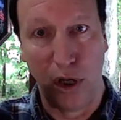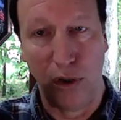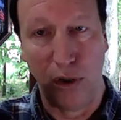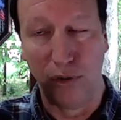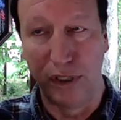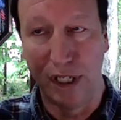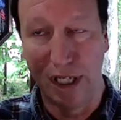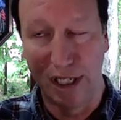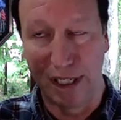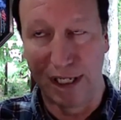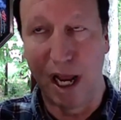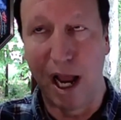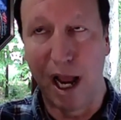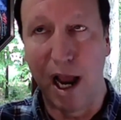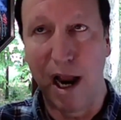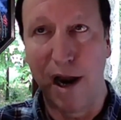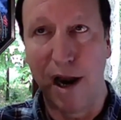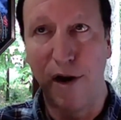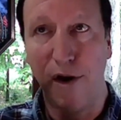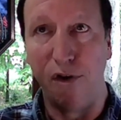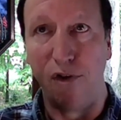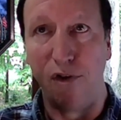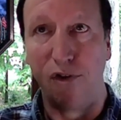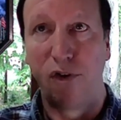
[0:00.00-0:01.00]

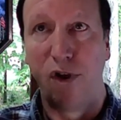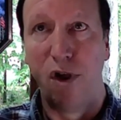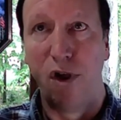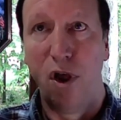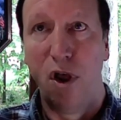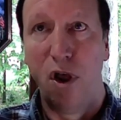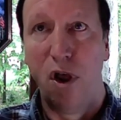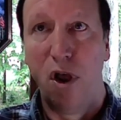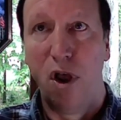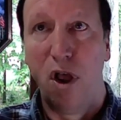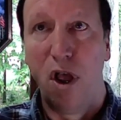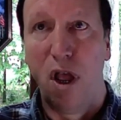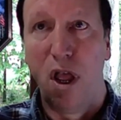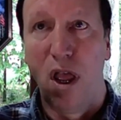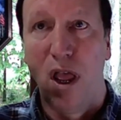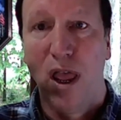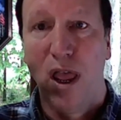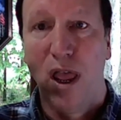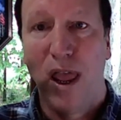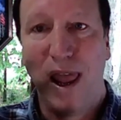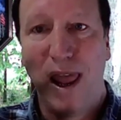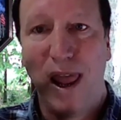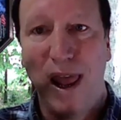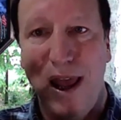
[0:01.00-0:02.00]
desires.
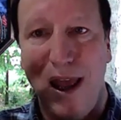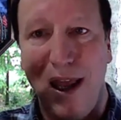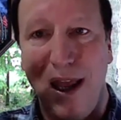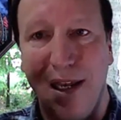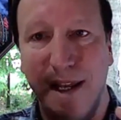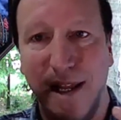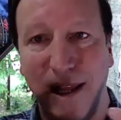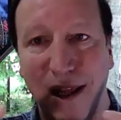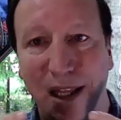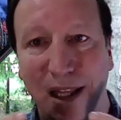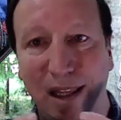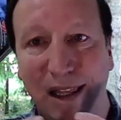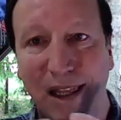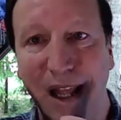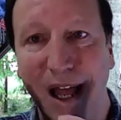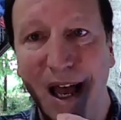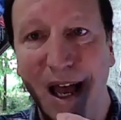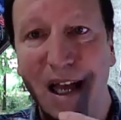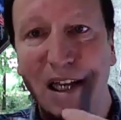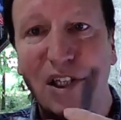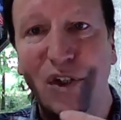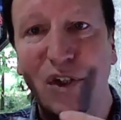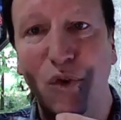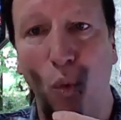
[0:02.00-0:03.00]
And
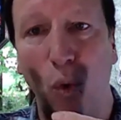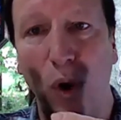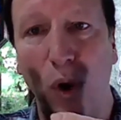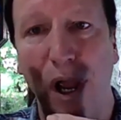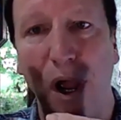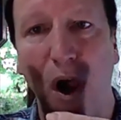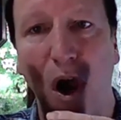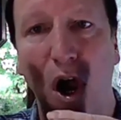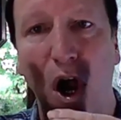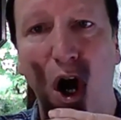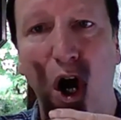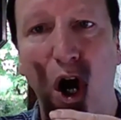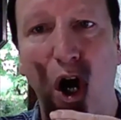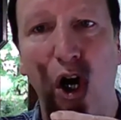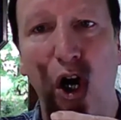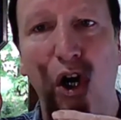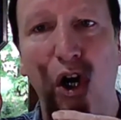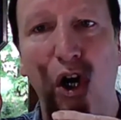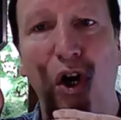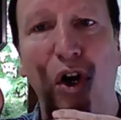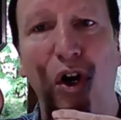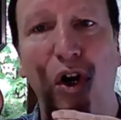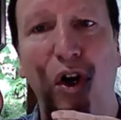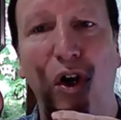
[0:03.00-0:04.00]
unless we
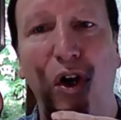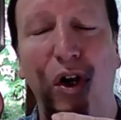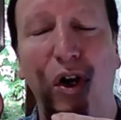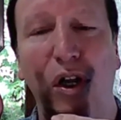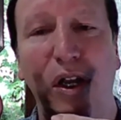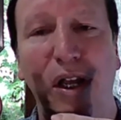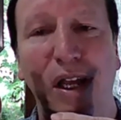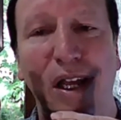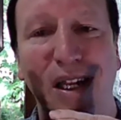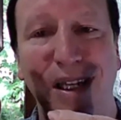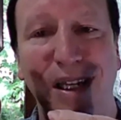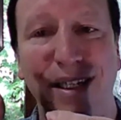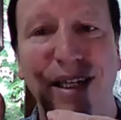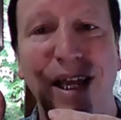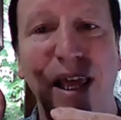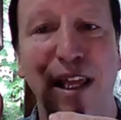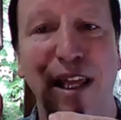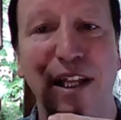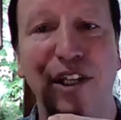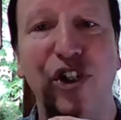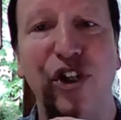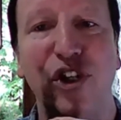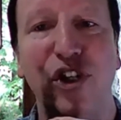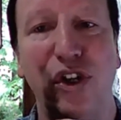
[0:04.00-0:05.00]
are
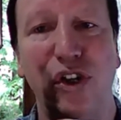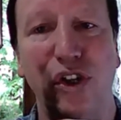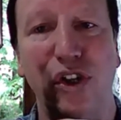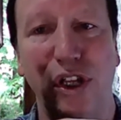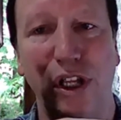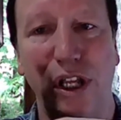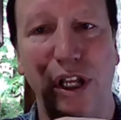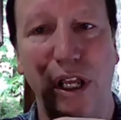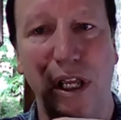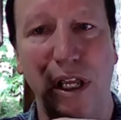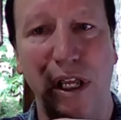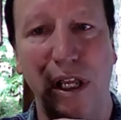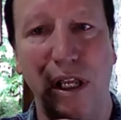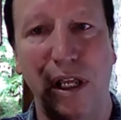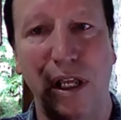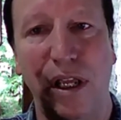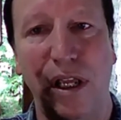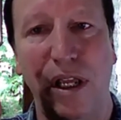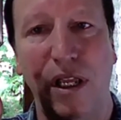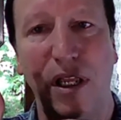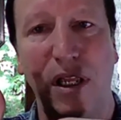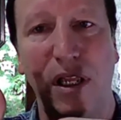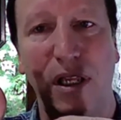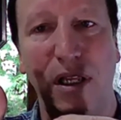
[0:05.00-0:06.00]
intentionally
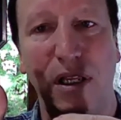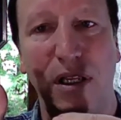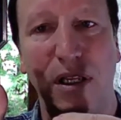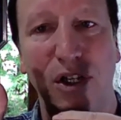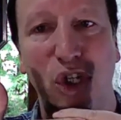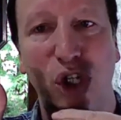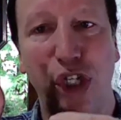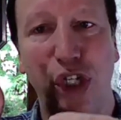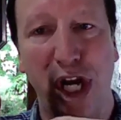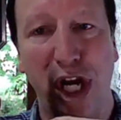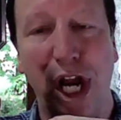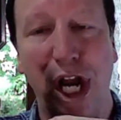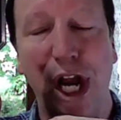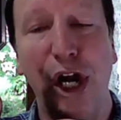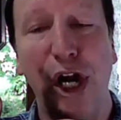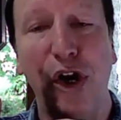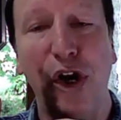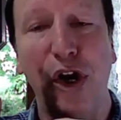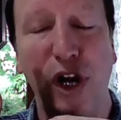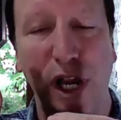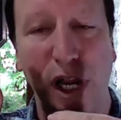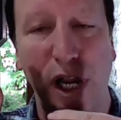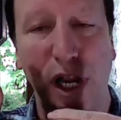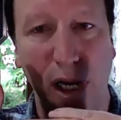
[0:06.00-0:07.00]

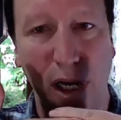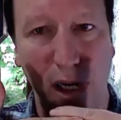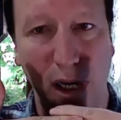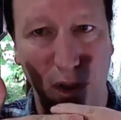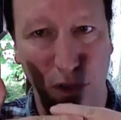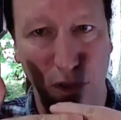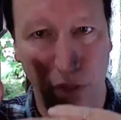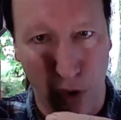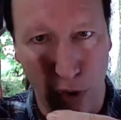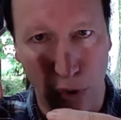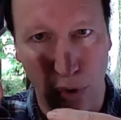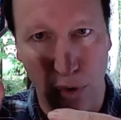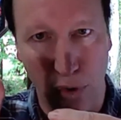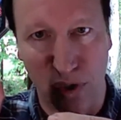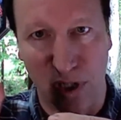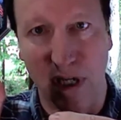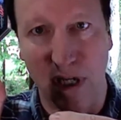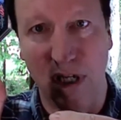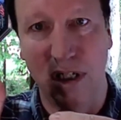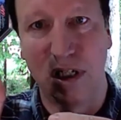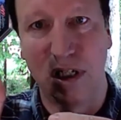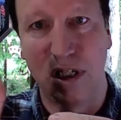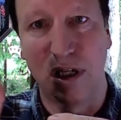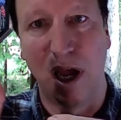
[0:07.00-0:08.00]
sharing those
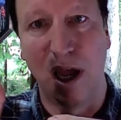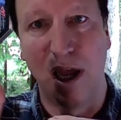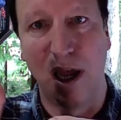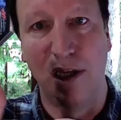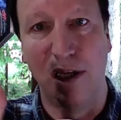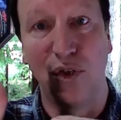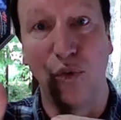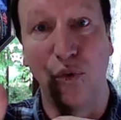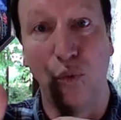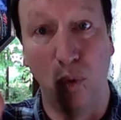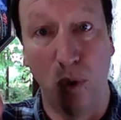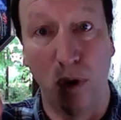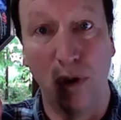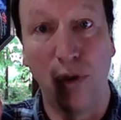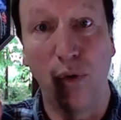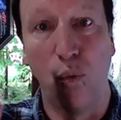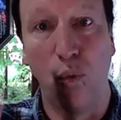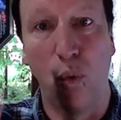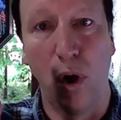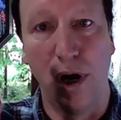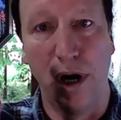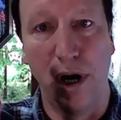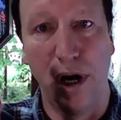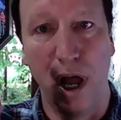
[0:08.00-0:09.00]
insights with
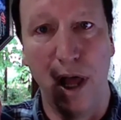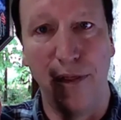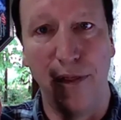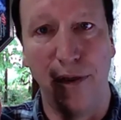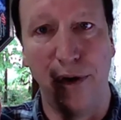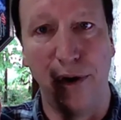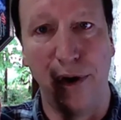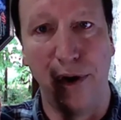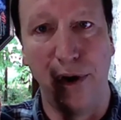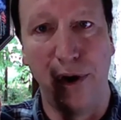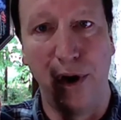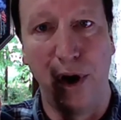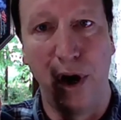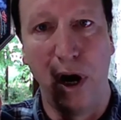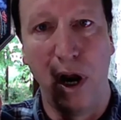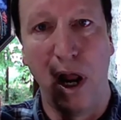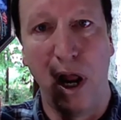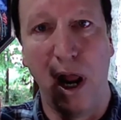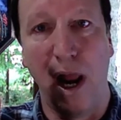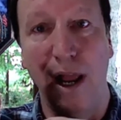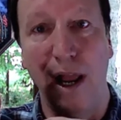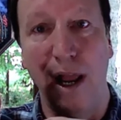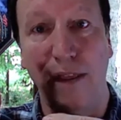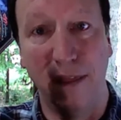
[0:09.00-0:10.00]
one another
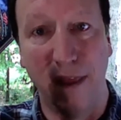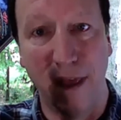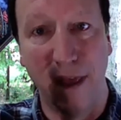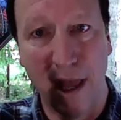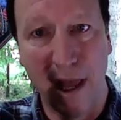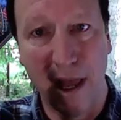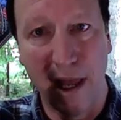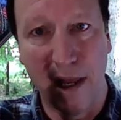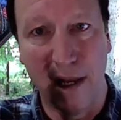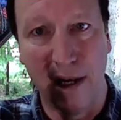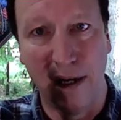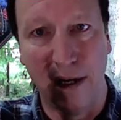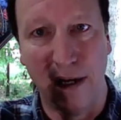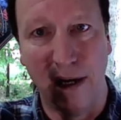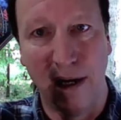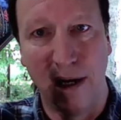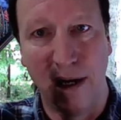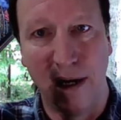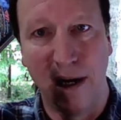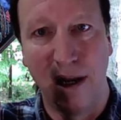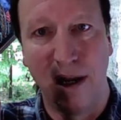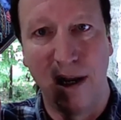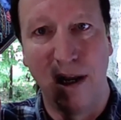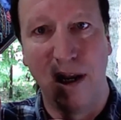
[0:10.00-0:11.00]
and then
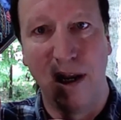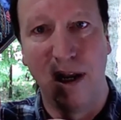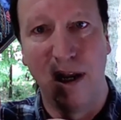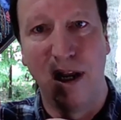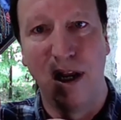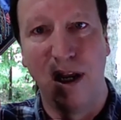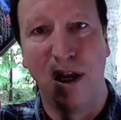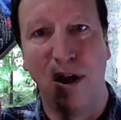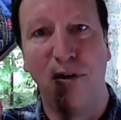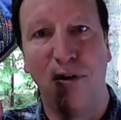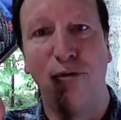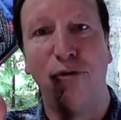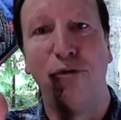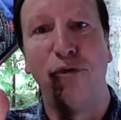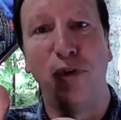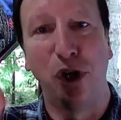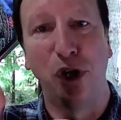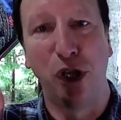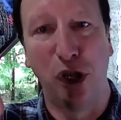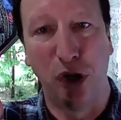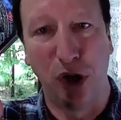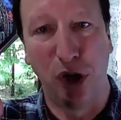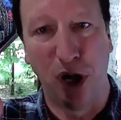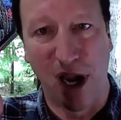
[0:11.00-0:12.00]

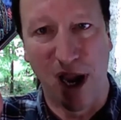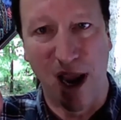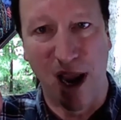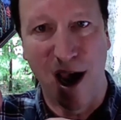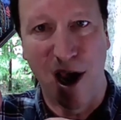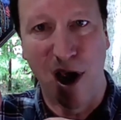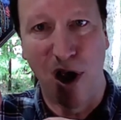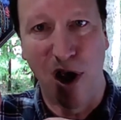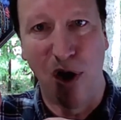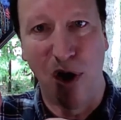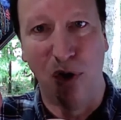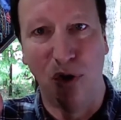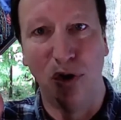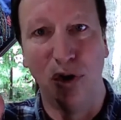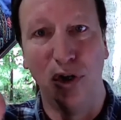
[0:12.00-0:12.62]
figuring out